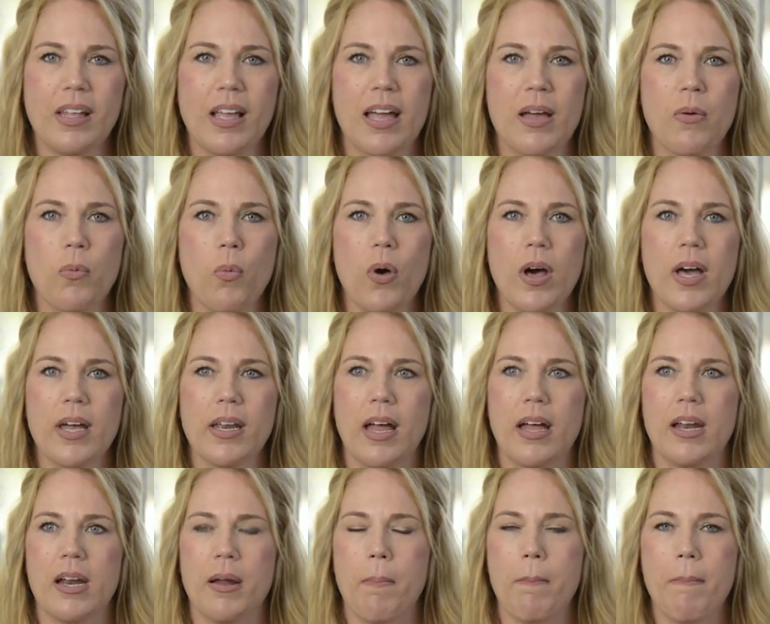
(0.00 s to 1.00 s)
And what
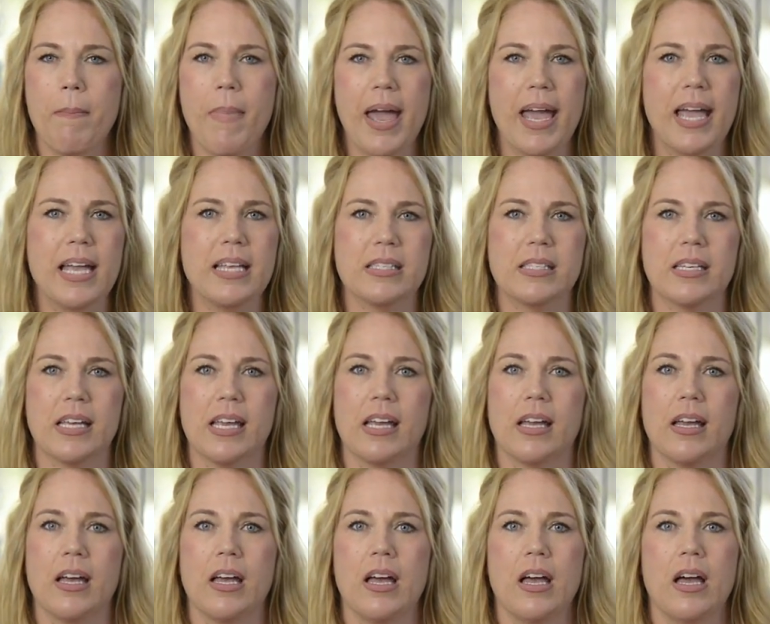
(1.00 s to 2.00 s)
an
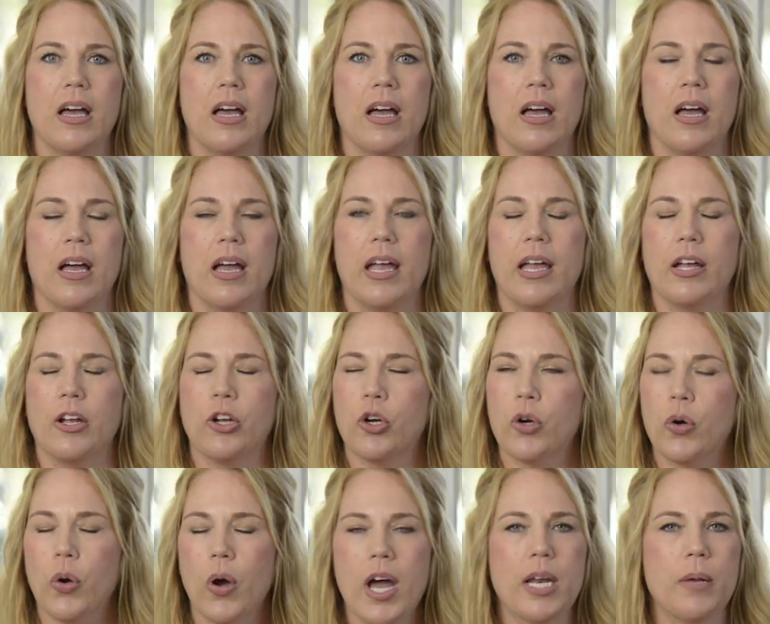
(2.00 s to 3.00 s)
amazing,
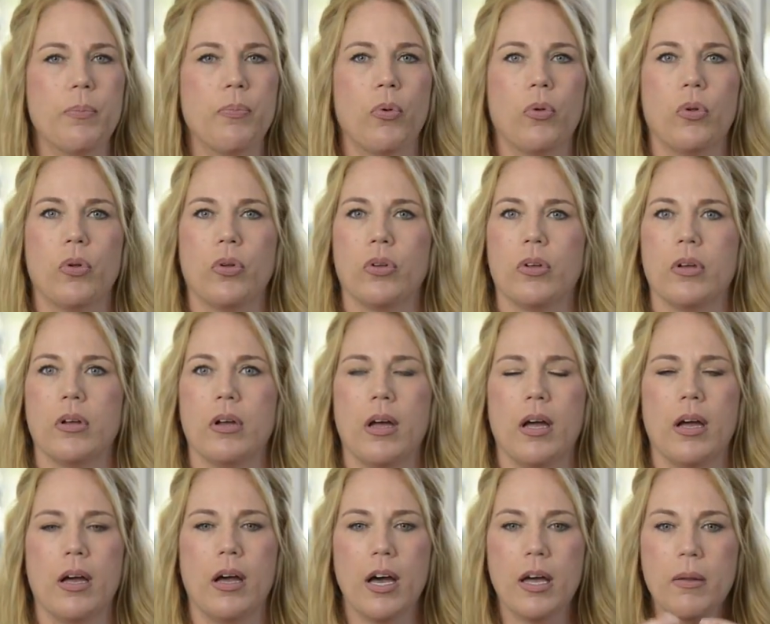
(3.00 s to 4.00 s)
incredible,
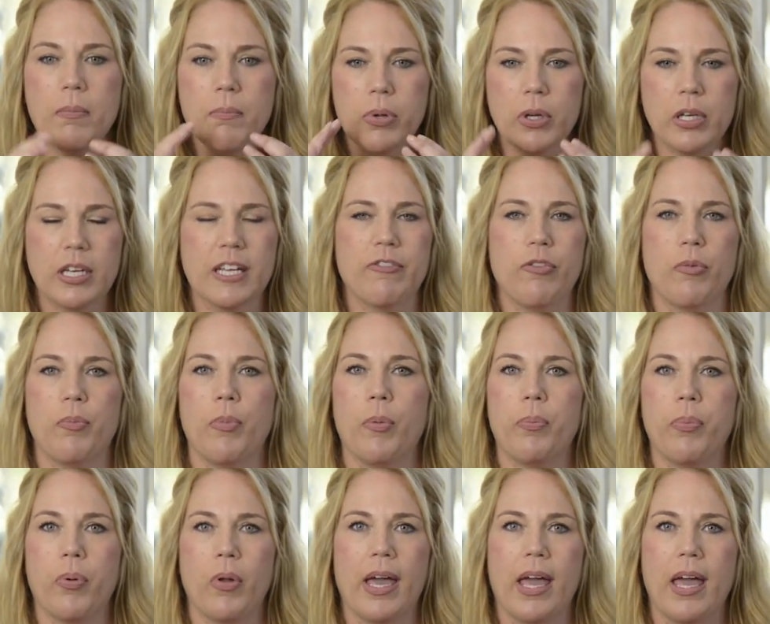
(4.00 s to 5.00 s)
unbelievable
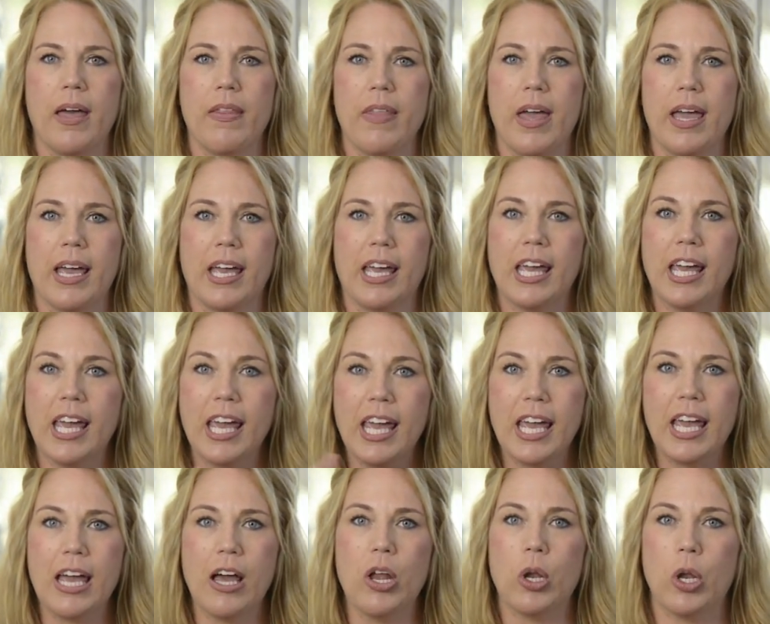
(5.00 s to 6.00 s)
plan that
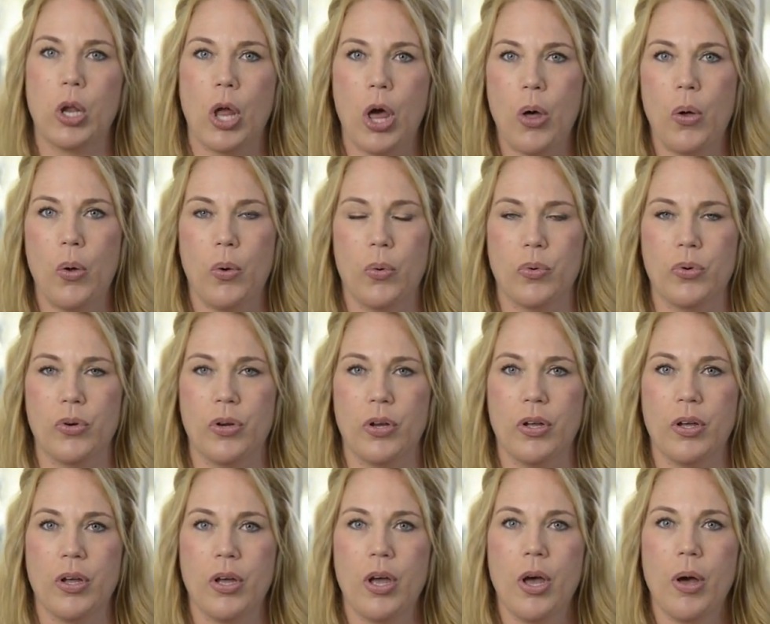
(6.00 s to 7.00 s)
He alone
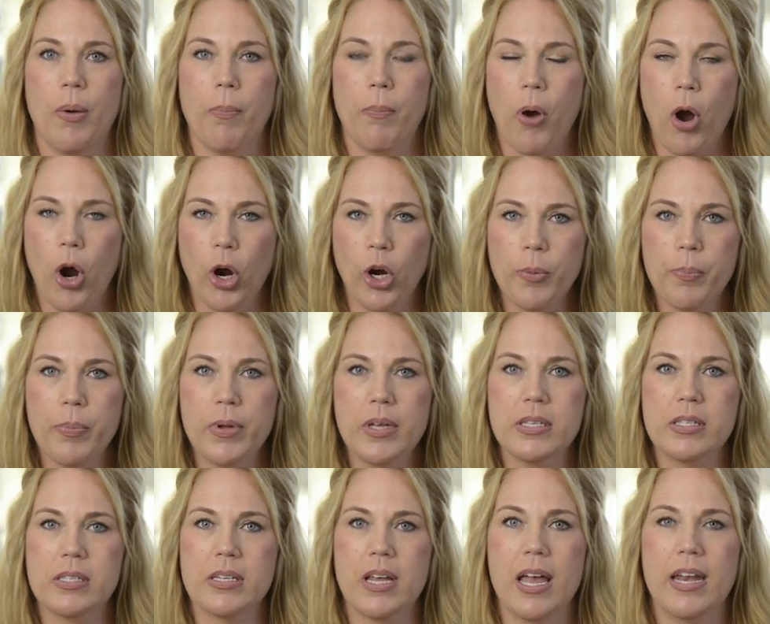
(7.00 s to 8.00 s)

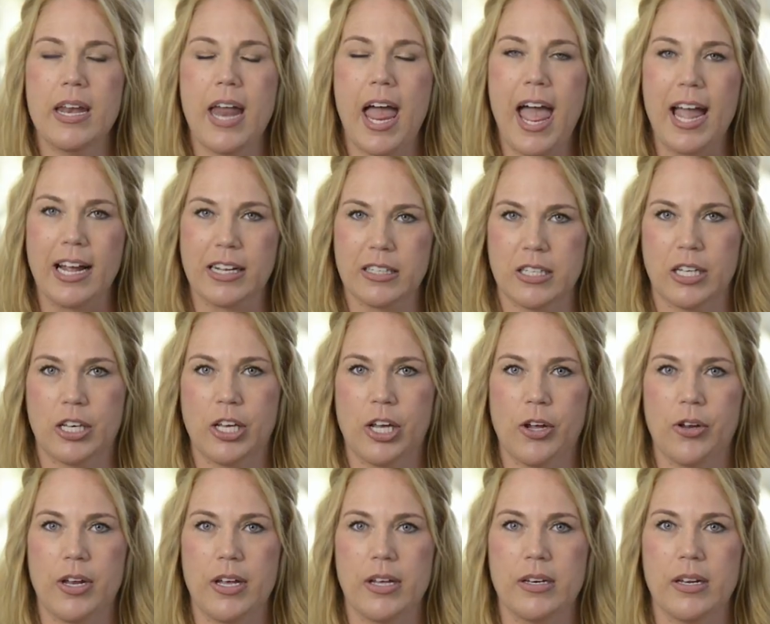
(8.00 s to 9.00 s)
purposed and
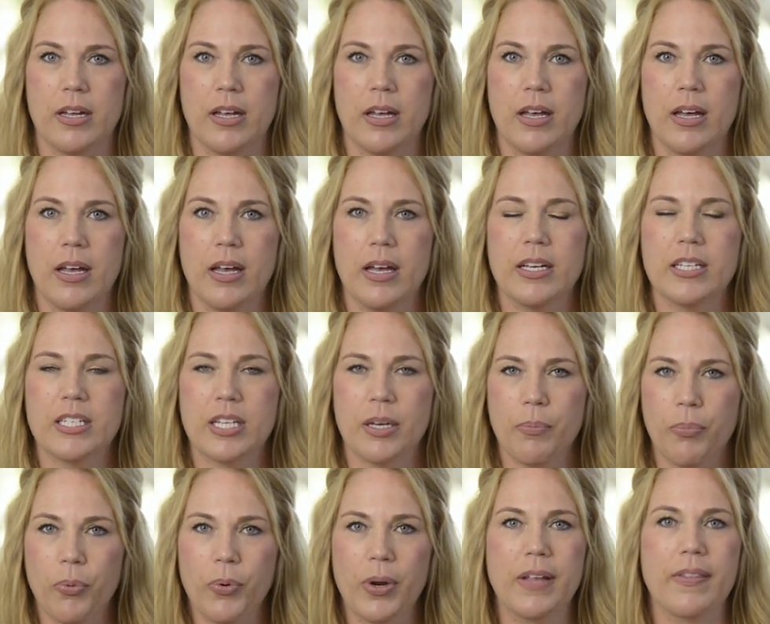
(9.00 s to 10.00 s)
executed to
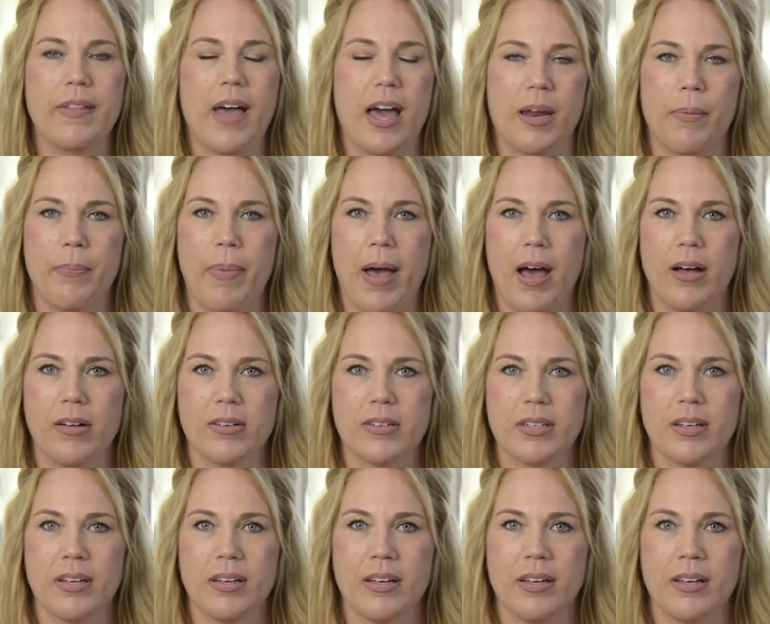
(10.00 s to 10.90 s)
bring that about.